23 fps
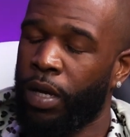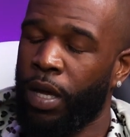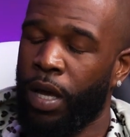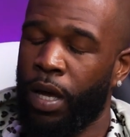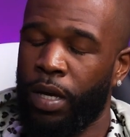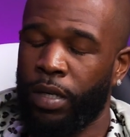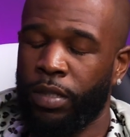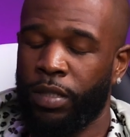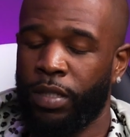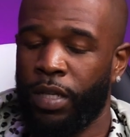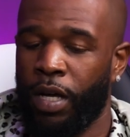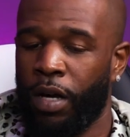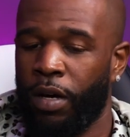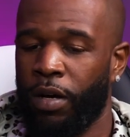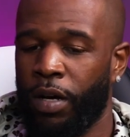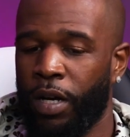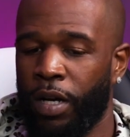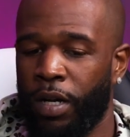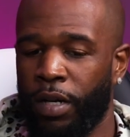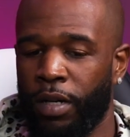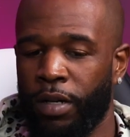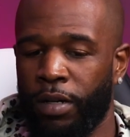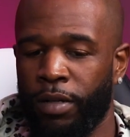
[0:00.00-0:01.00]
Okay,
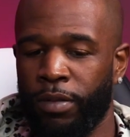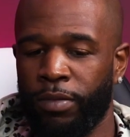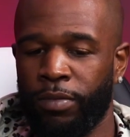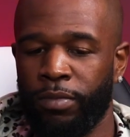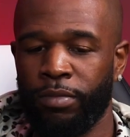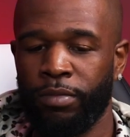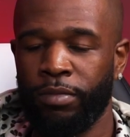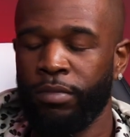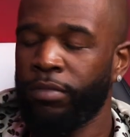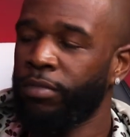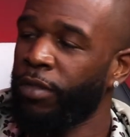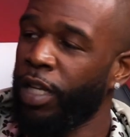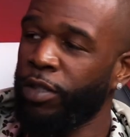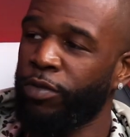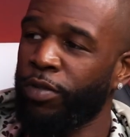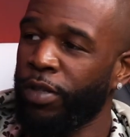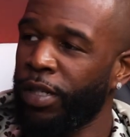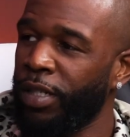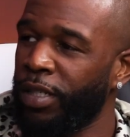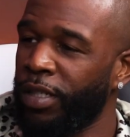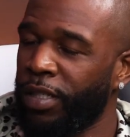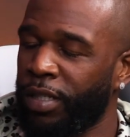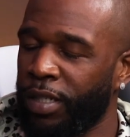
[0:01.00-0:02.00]
so it's
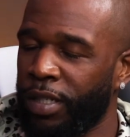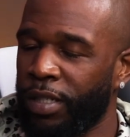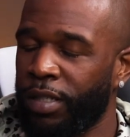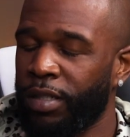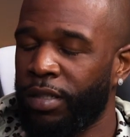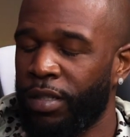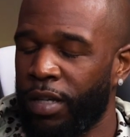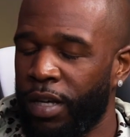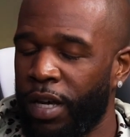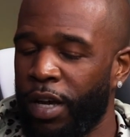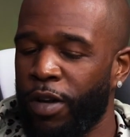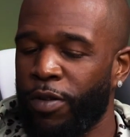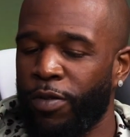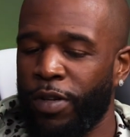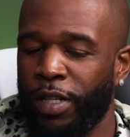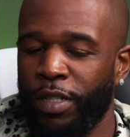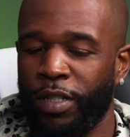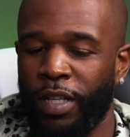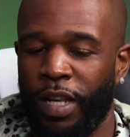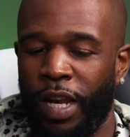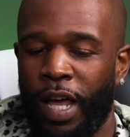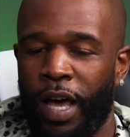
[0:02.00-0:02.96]
really just it is